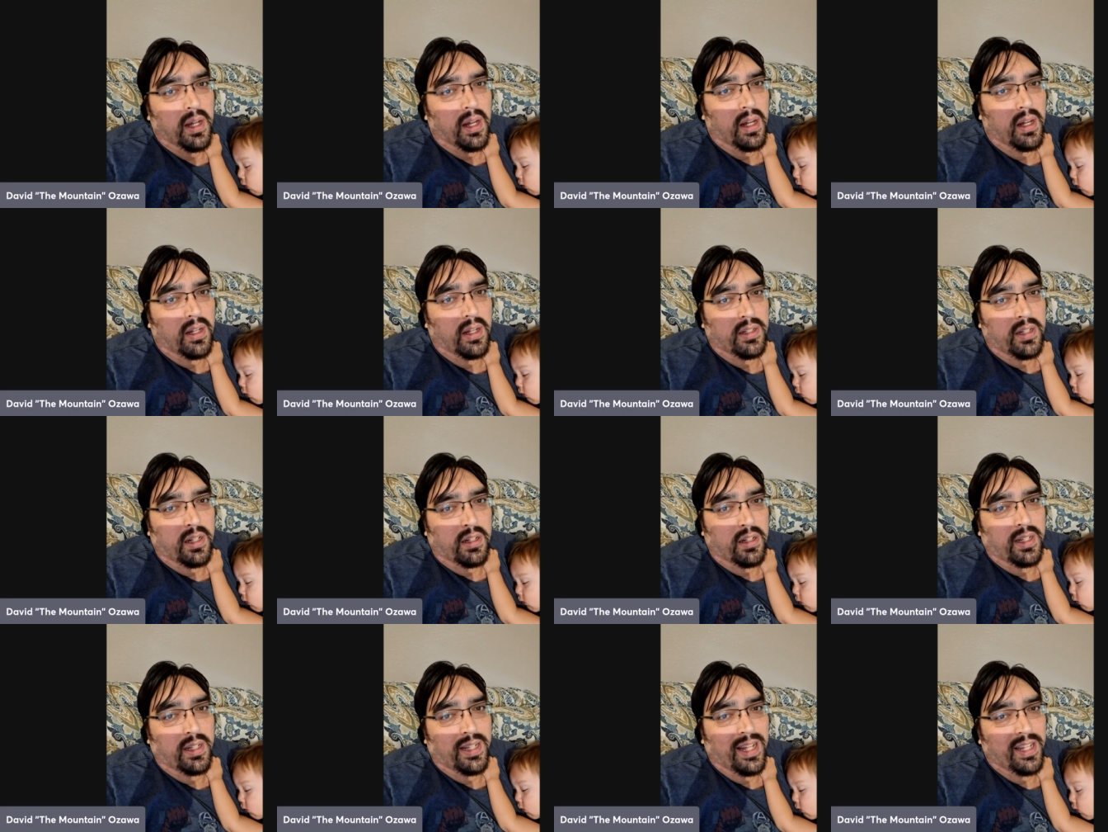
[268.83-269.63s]
Not
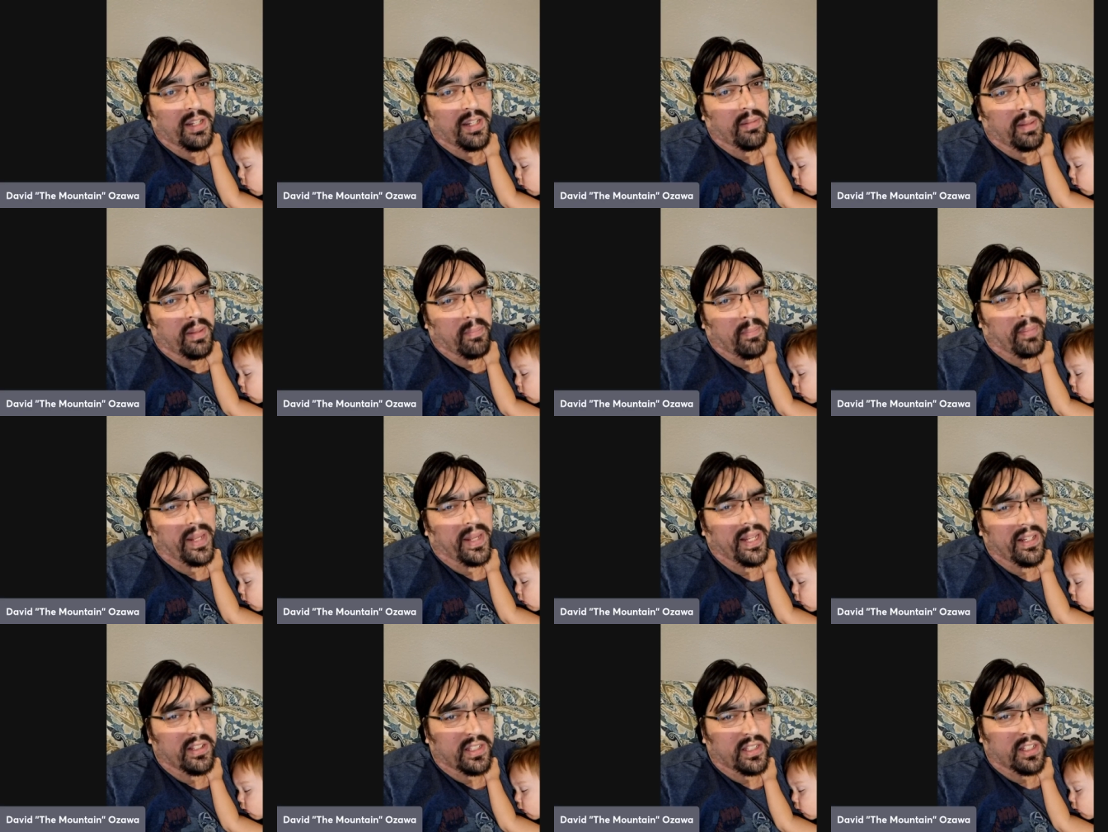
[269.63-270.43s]
only that, you might
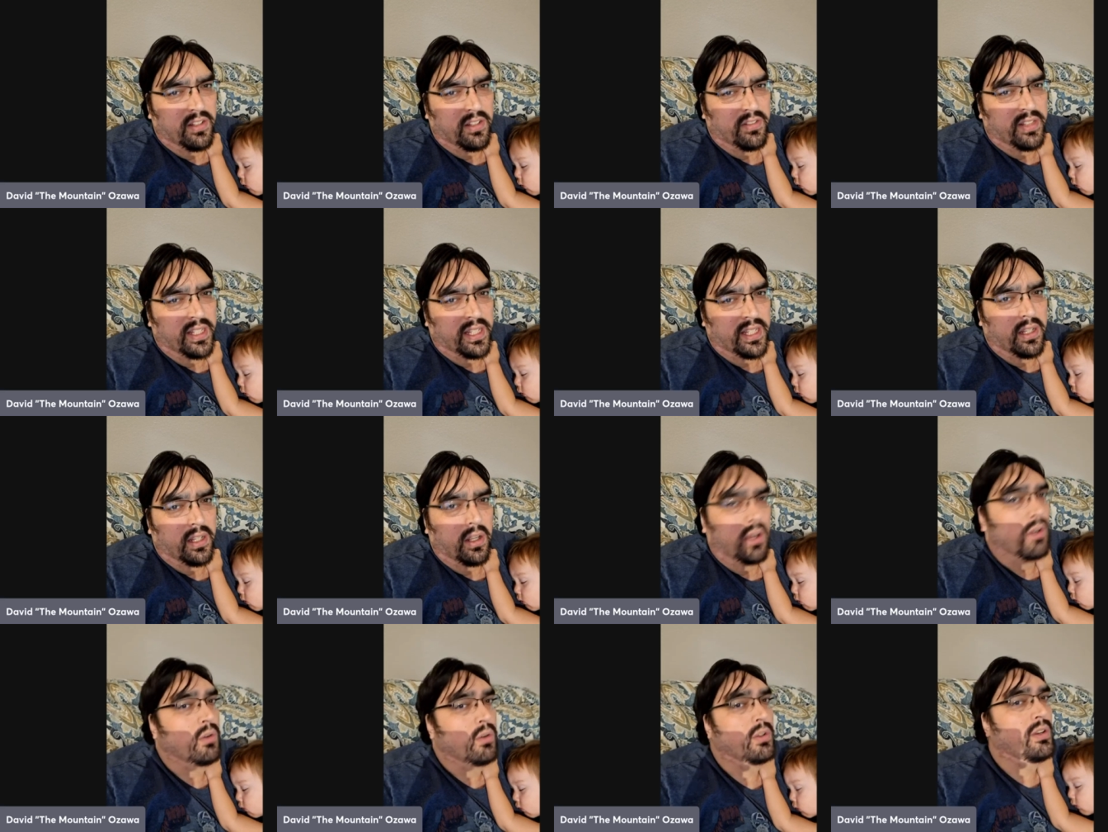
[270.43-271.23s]
bait yourself thinking,
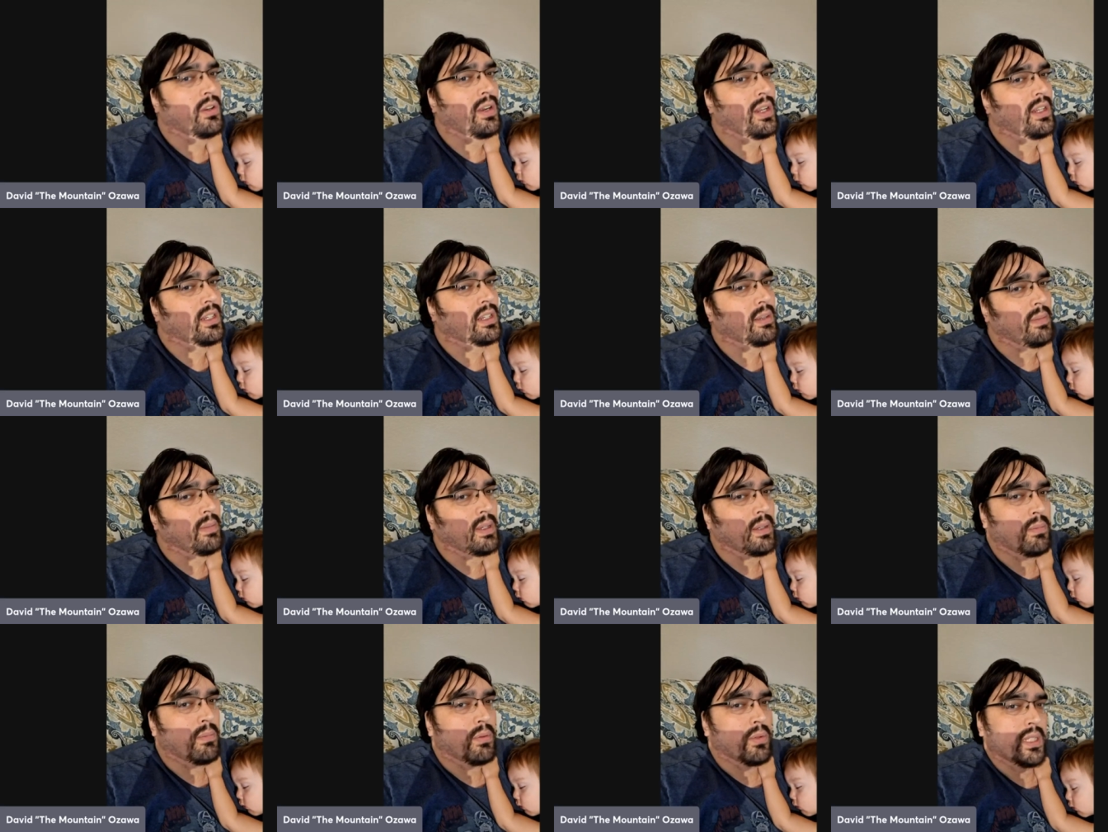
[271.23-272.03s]
"Oh, they're out of
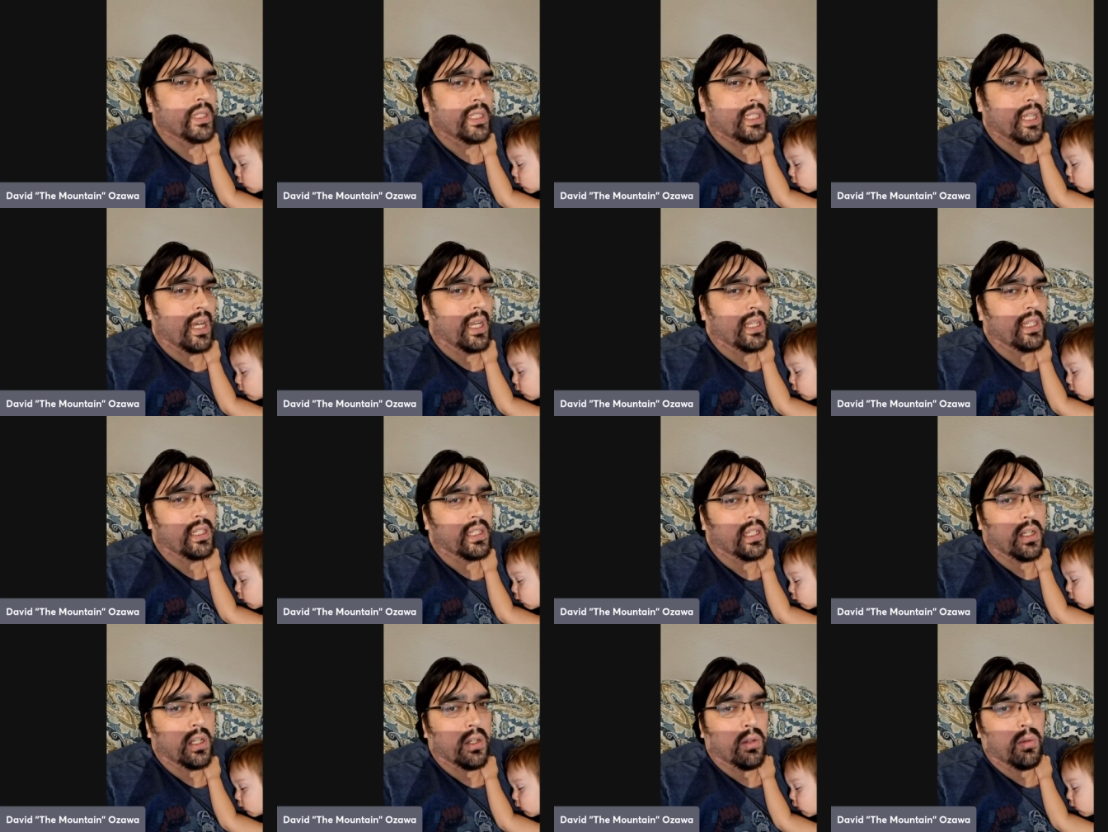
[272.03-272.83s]
command points. I
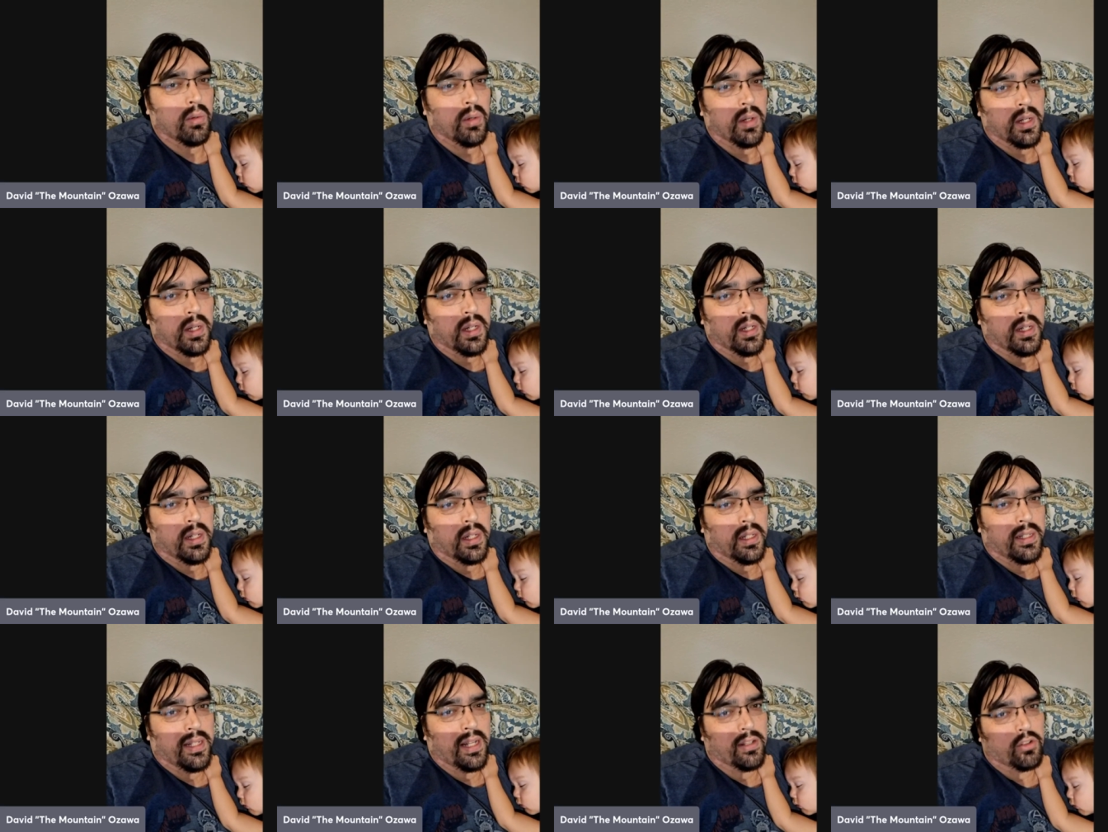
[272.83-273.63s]
can go
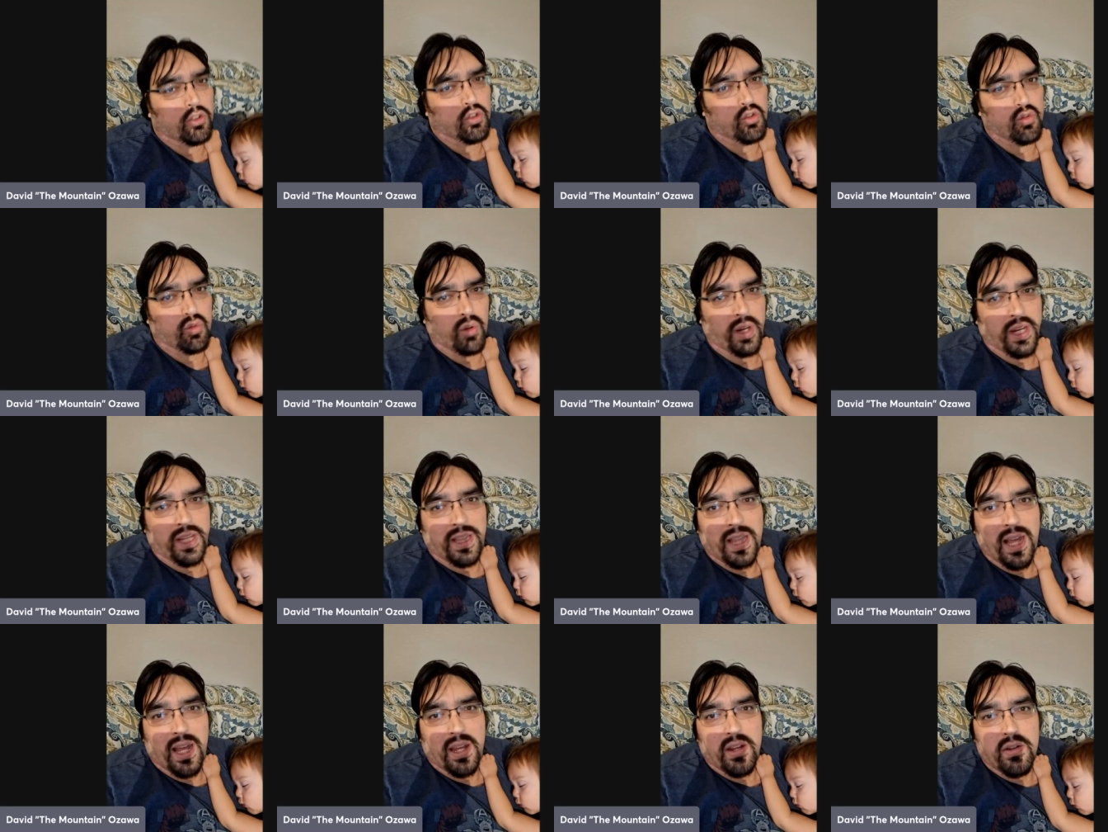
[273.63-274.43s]
now
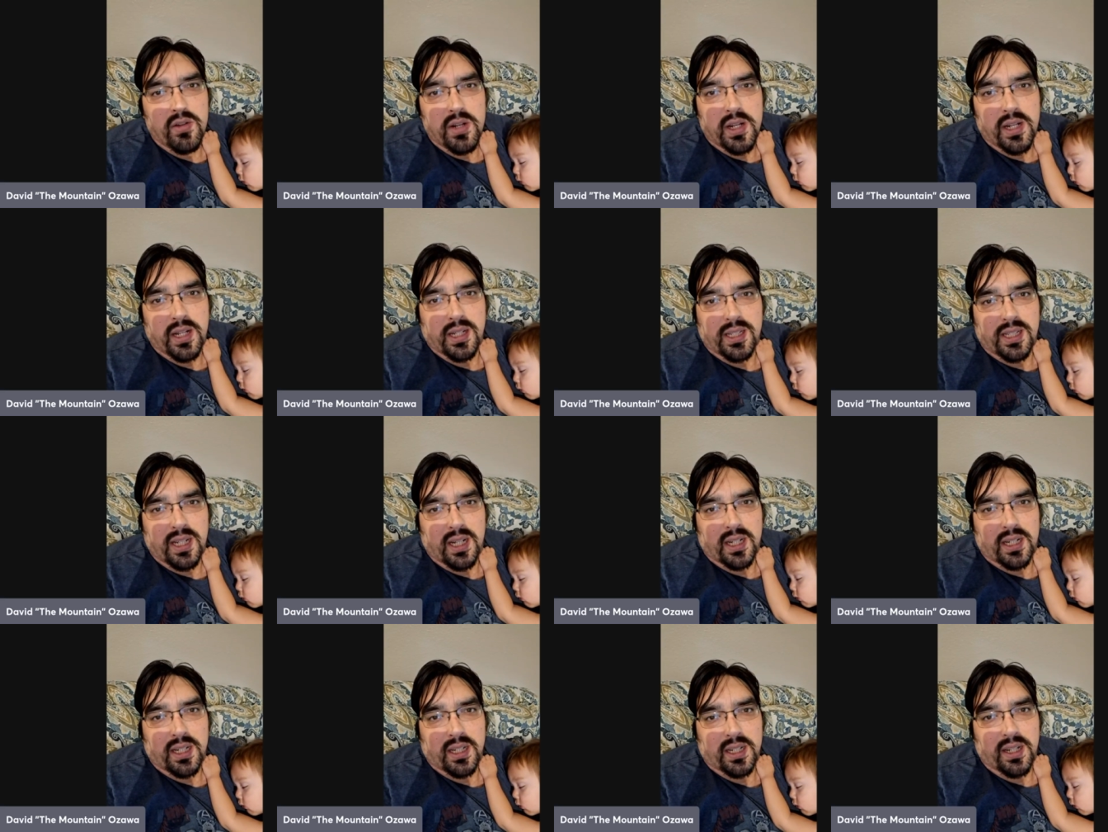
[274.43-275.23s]
strike that unit. It's
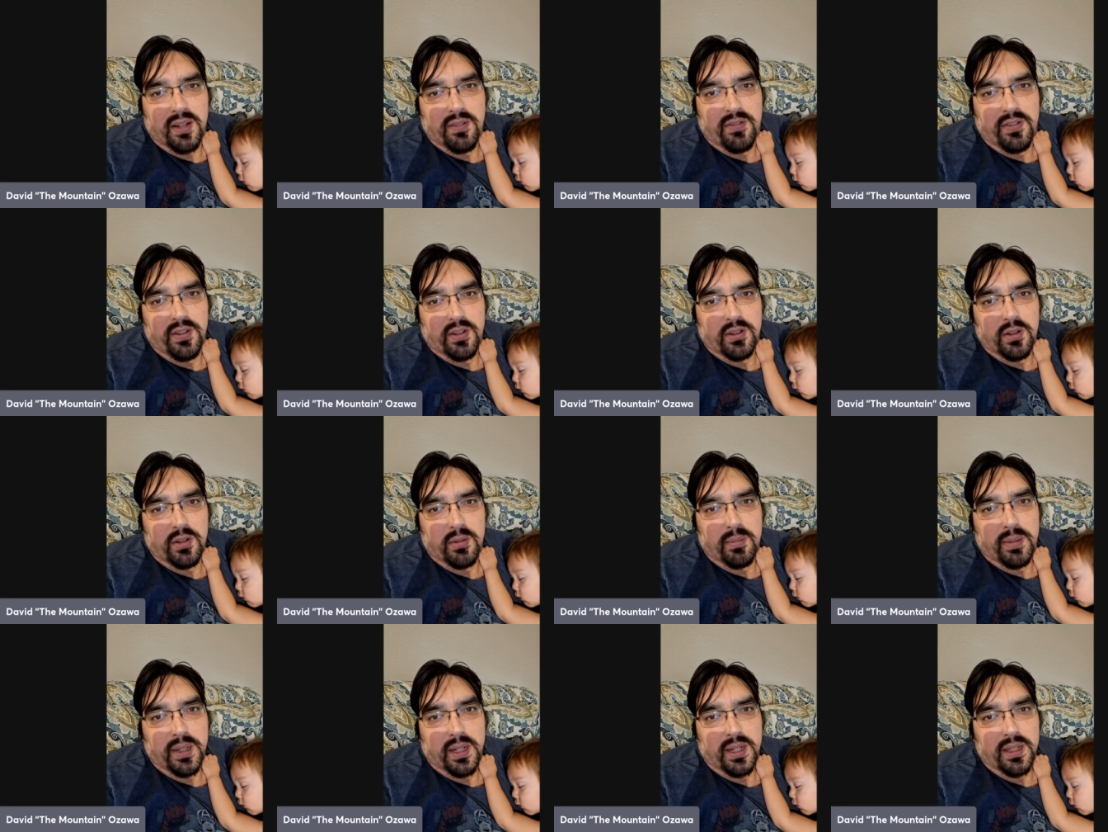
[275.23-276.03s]
not going to get feel
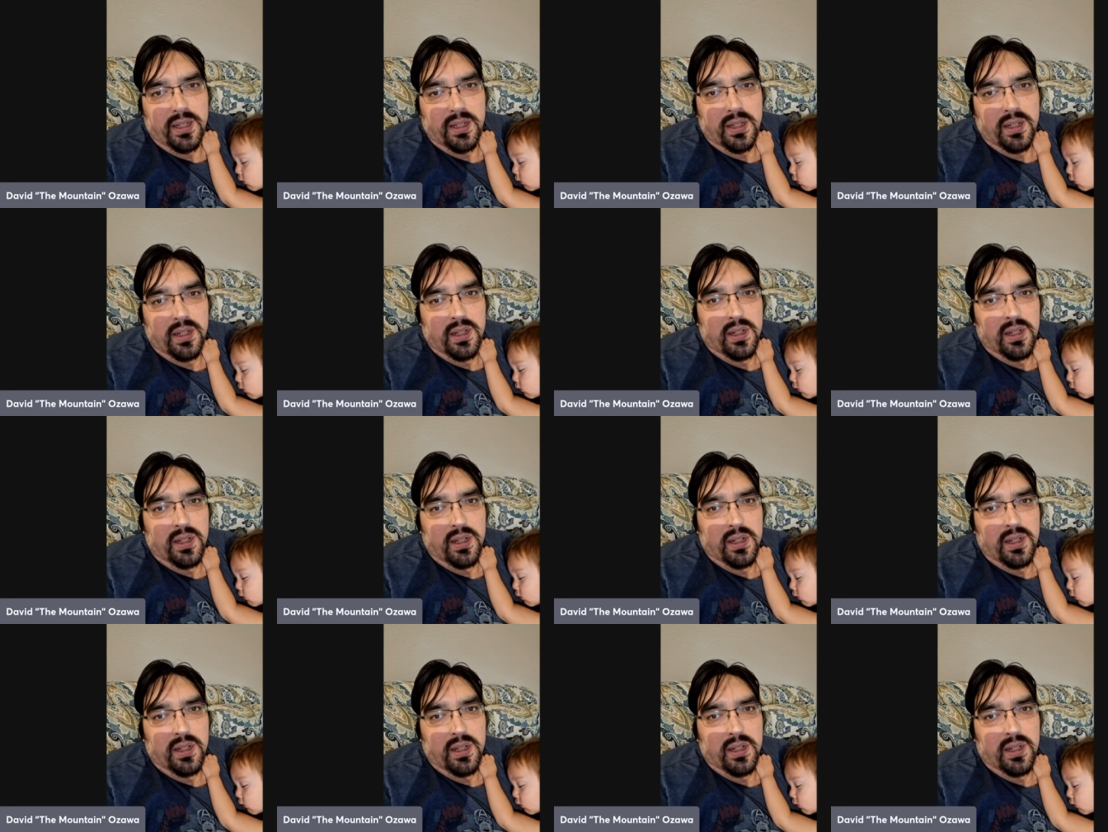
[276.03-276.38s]
no pain."